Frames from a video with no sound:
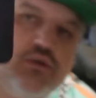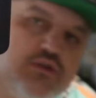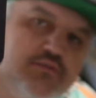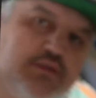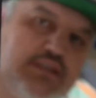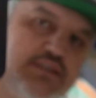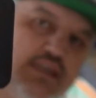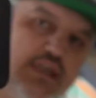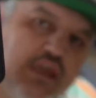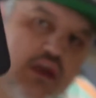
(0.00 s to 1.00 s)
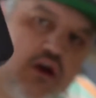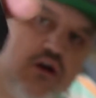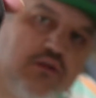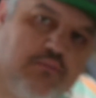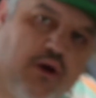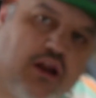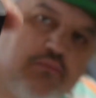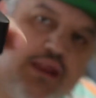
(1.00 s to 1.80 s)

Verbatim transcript: USB-C. On the bottom,